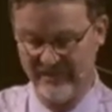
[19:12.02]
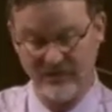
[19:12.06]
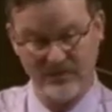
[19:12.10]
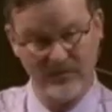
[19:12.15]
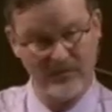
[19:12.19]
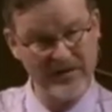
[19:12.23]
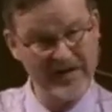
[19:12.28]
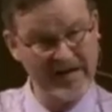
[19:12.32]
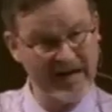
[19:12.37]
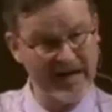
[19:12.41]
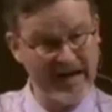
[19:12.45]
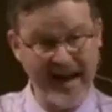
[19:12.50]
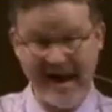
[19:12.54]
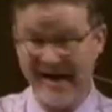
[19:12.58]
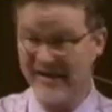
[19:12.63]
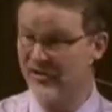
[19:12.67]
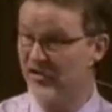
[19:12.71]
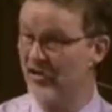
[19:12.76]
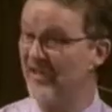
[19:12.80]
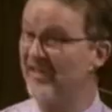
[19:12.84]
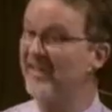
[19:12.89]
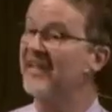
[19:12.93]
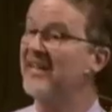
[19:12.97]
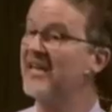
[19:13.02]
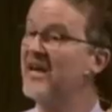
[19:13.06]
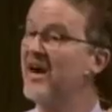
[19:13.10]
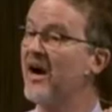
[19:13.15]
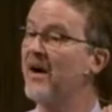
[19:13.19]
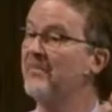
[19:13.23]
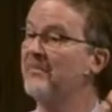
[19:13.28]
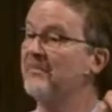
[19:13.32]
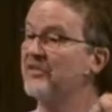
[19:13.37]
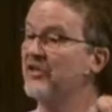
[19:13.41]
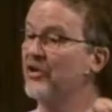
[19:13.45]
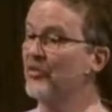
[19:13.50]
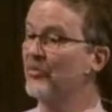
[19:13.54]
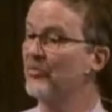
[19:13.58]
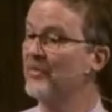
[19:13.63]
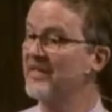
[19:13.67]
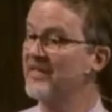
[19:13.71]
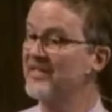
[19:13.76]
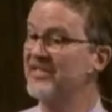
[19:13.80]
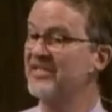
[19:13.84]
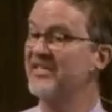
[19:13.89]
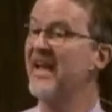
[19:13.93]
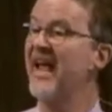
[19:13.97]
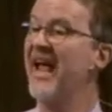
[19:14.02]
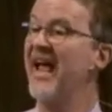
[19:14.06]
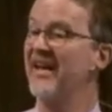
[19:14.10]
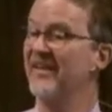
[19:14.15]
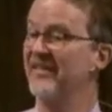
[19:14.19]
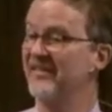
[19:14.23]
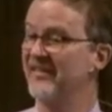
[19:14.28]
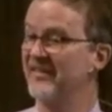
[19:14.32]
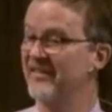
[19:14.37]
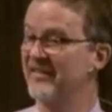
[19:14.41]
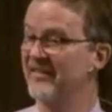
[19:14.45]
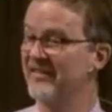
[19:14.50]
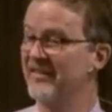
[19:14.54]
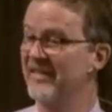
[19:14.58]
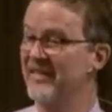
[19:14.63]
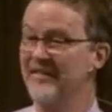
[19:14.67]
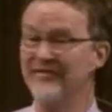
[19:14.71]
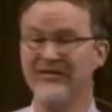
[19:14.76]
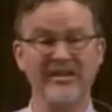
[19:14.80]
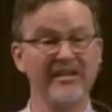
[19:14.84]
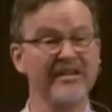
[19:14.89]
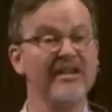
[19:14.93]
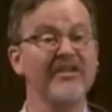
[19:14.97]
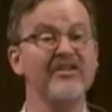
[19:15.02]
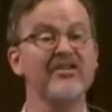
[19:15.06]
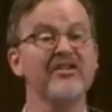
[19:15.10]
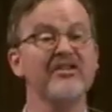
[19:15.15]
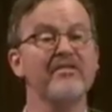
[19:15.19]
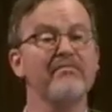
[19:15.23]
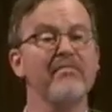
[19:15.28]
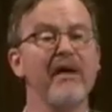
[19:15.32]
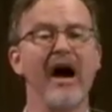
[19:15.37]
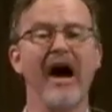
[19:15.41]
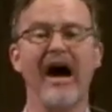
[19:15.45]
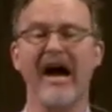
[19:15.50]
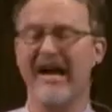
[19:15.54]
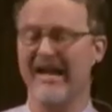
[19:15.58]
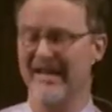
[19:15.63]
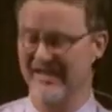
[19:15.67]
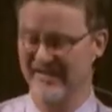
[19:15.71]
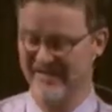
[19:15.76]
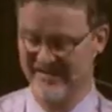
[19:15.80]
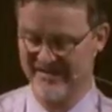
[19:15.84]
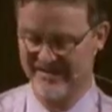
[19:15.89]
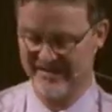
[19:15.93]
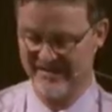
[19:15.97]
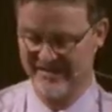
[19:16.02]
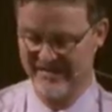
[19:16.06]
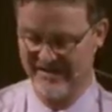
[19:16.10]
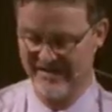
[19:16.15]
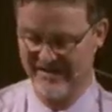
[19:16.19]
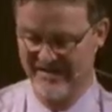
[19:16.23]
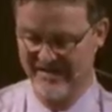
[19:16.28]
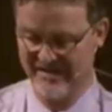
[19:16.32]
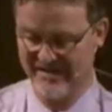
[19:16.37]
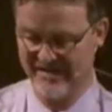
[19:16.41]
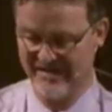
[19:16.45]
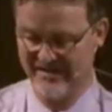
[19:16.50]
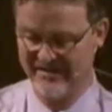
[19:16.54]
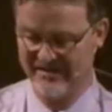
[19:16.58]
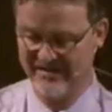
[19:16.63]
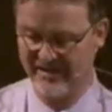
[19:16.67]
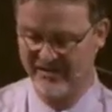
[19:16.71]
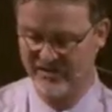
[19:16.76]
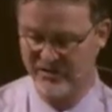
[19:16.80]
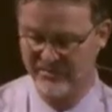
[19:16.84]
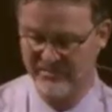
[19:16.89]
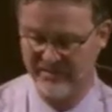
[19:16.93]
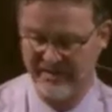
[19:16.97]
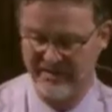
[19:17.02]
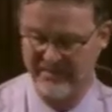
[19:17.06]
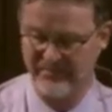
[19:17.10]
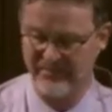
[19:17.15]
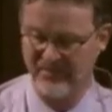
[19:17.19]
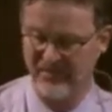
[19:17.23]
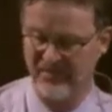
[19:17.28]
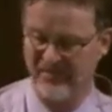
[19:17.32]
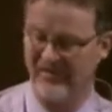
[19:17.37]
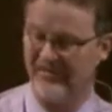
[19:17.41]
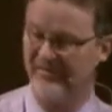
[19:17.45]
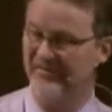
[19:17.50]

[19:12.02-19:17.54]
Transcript: We can actually come to resent, even despise, such people.